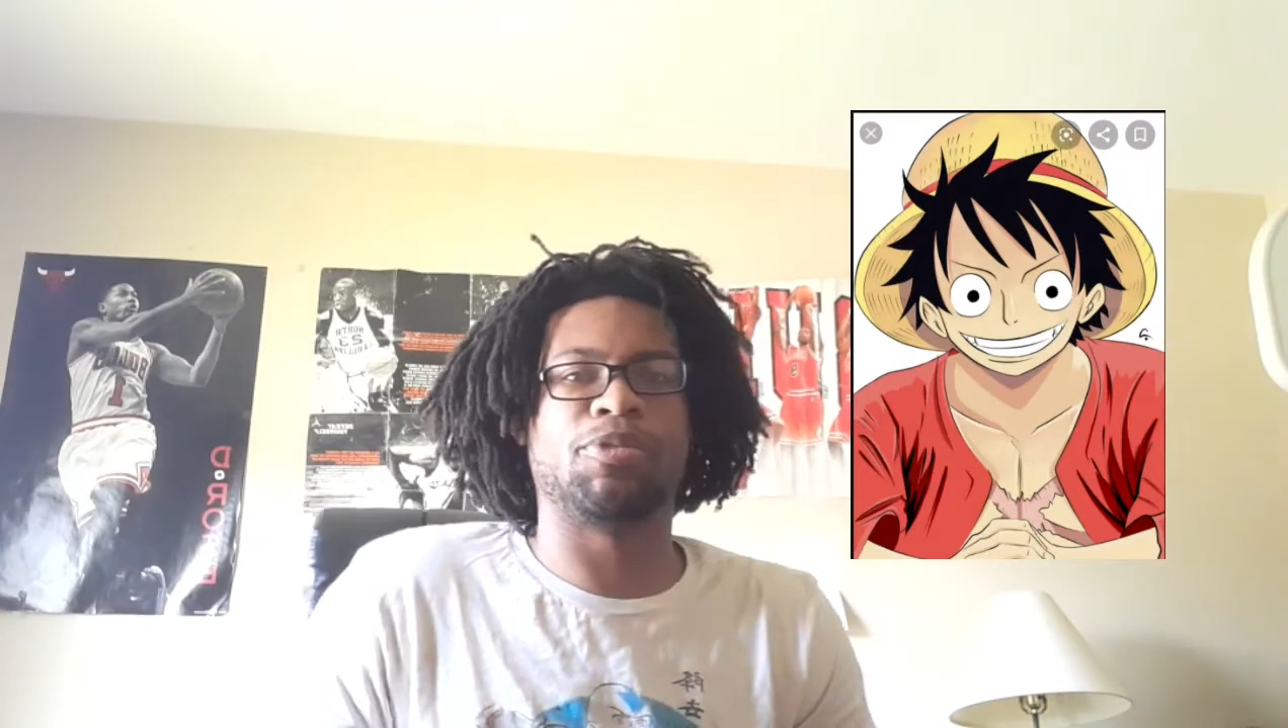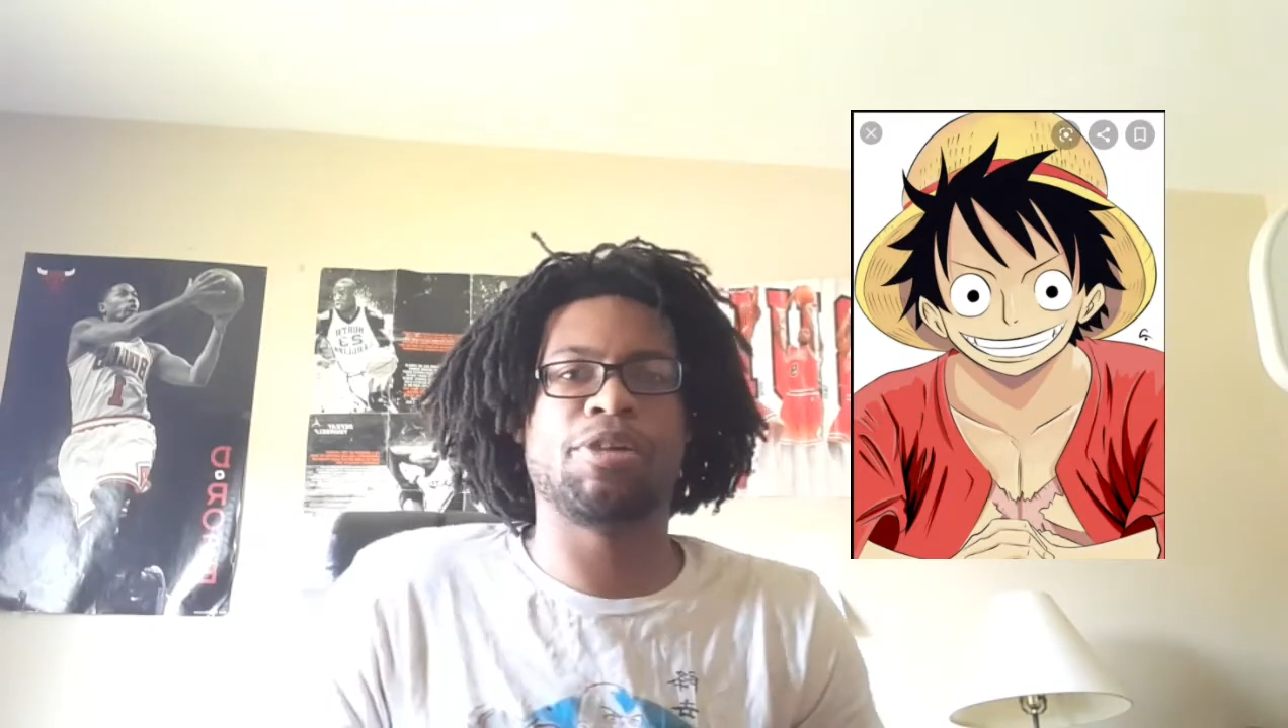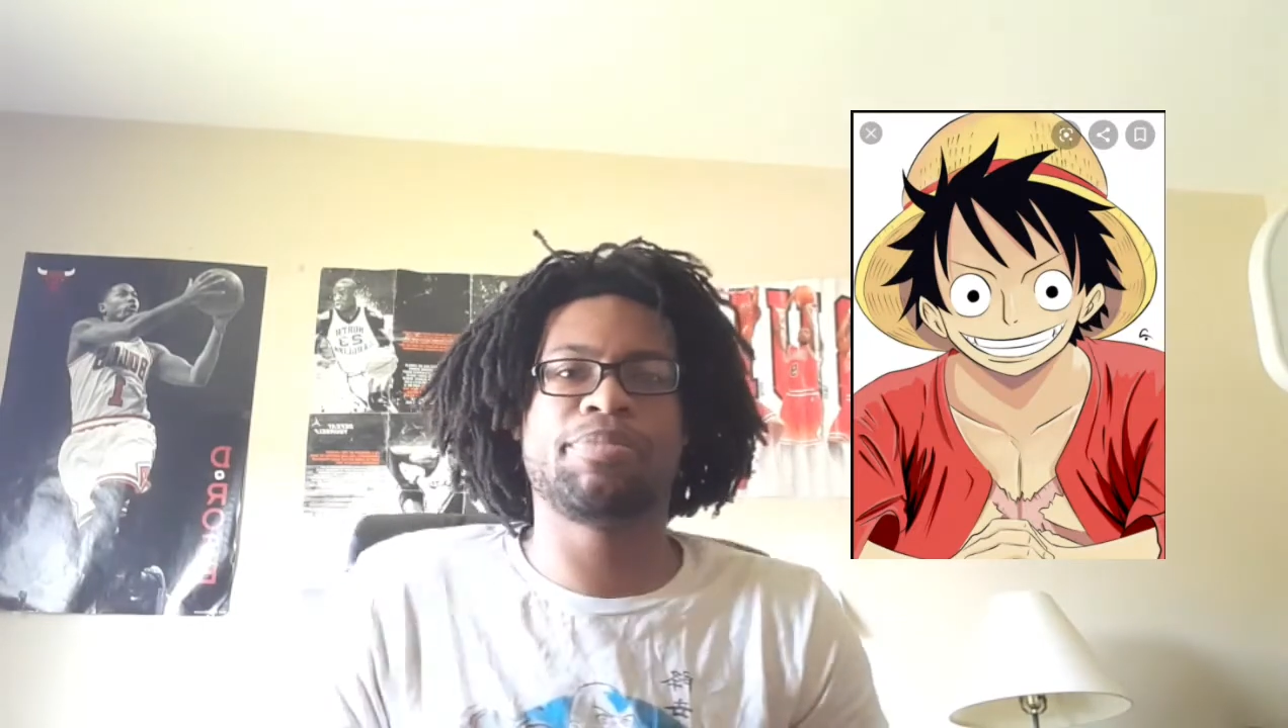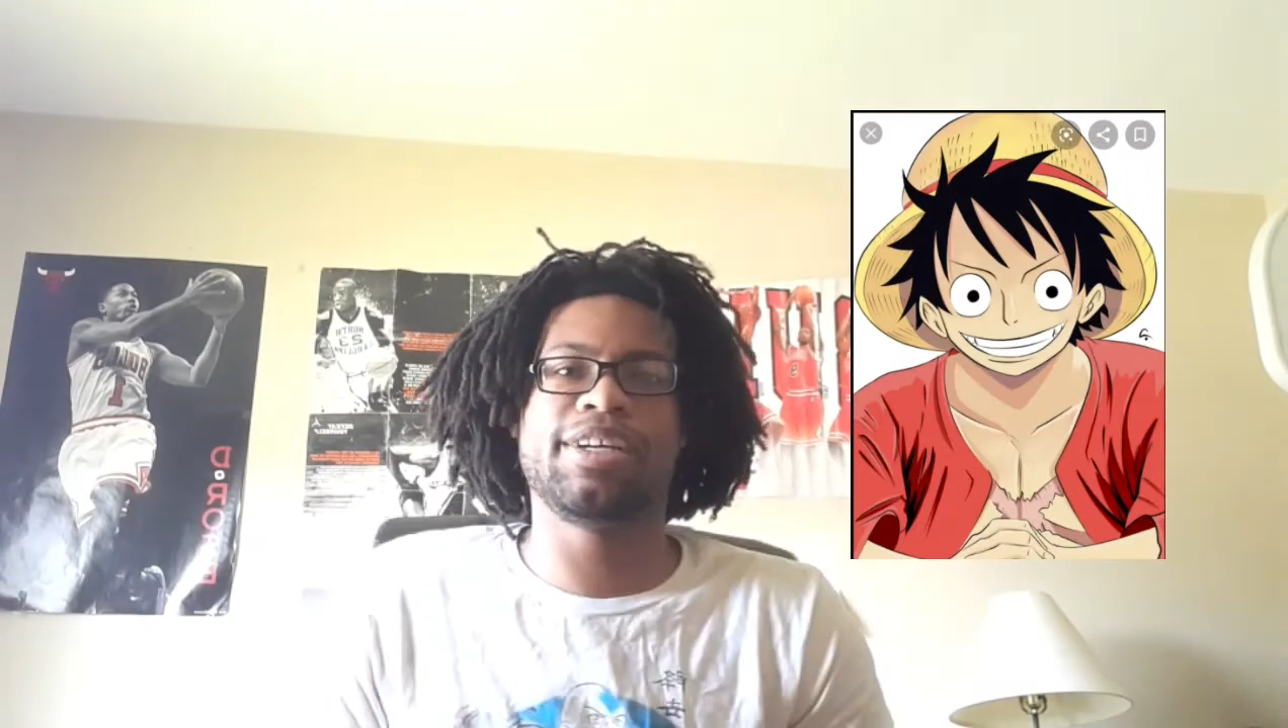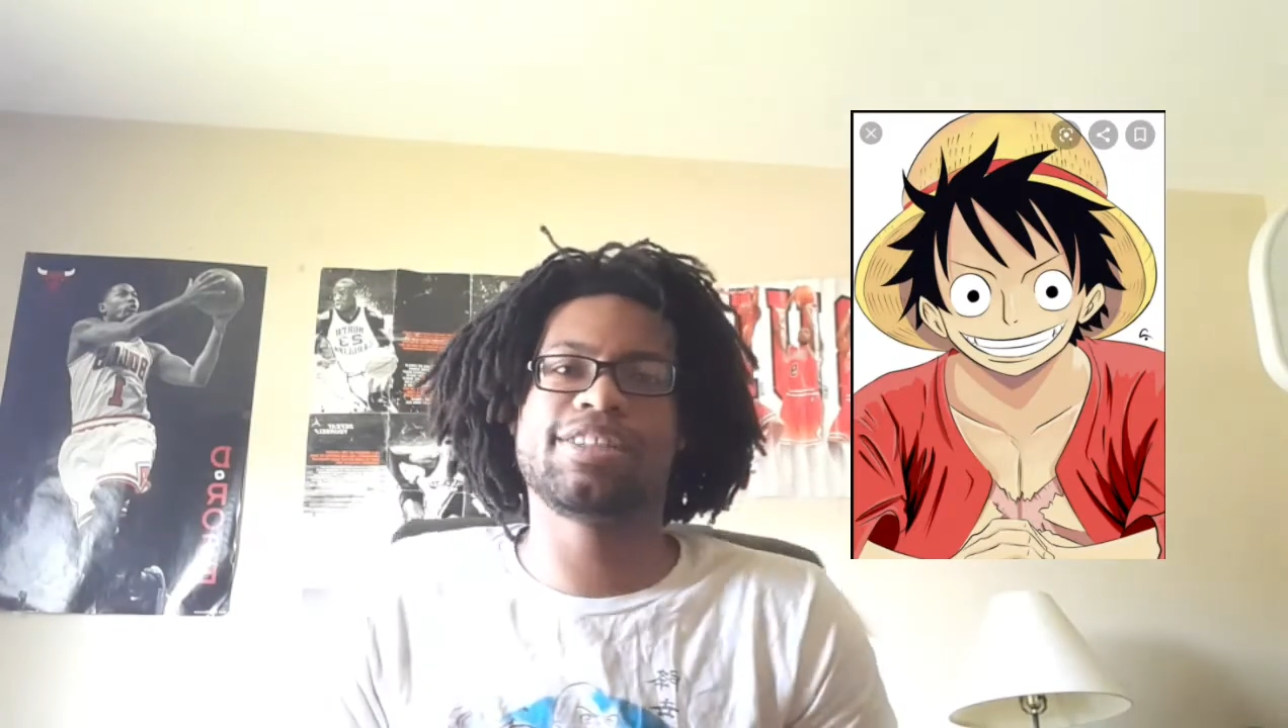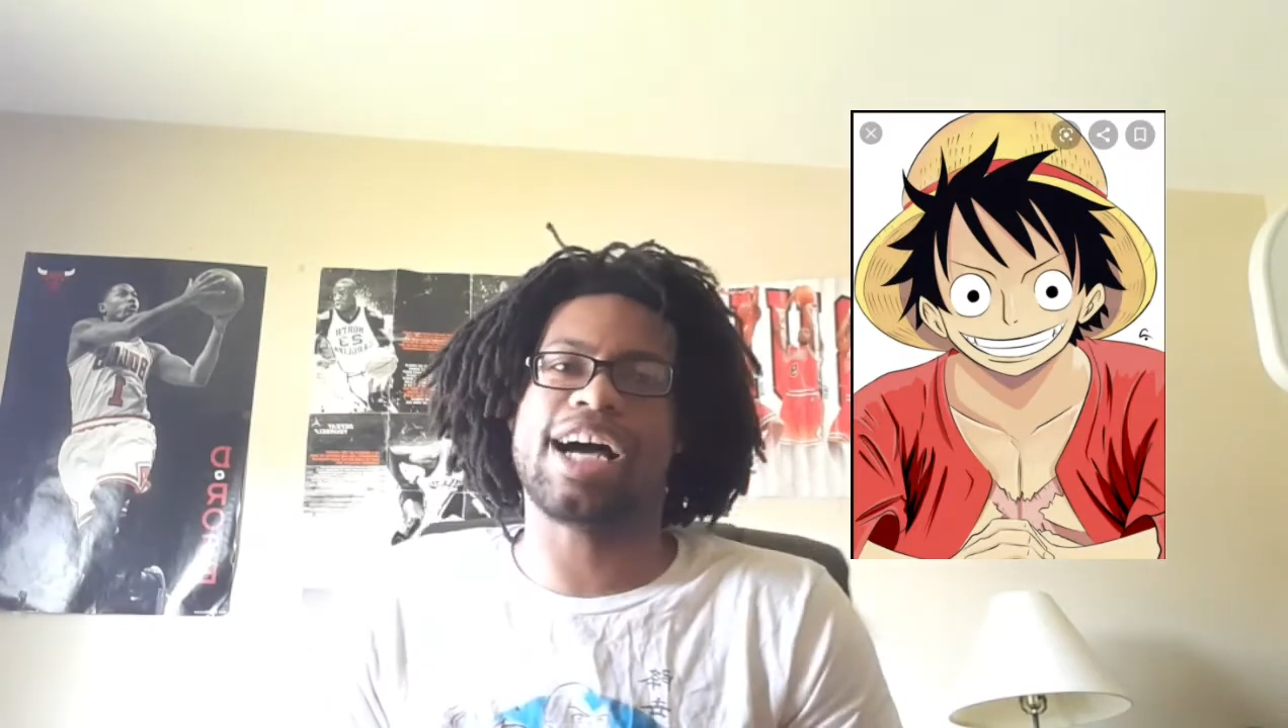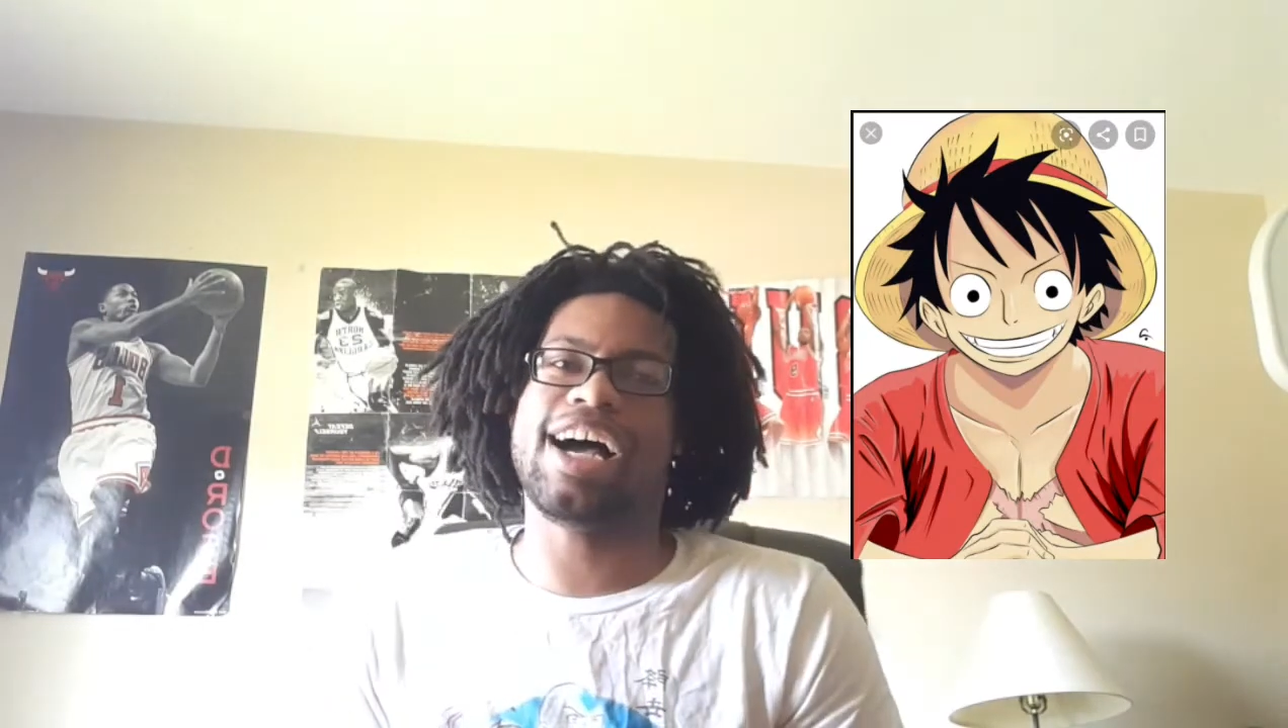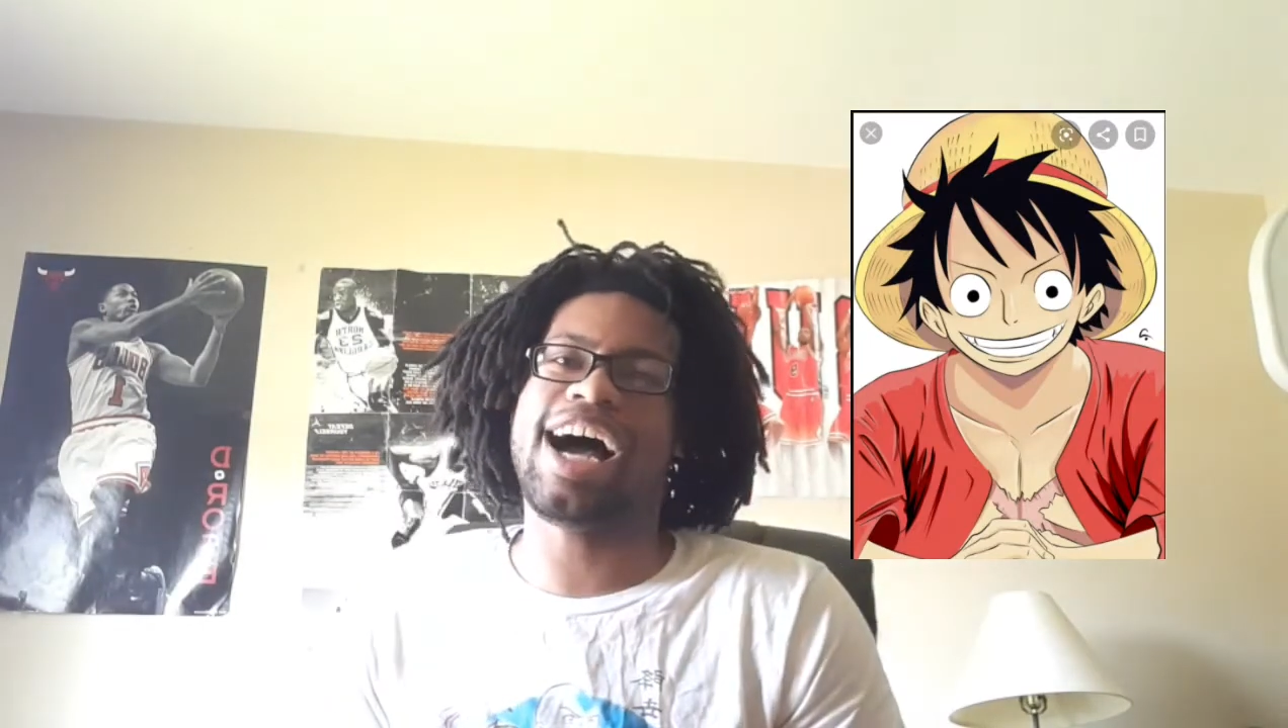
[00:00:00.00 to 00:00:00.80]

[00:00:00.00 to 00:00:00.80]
One Piece.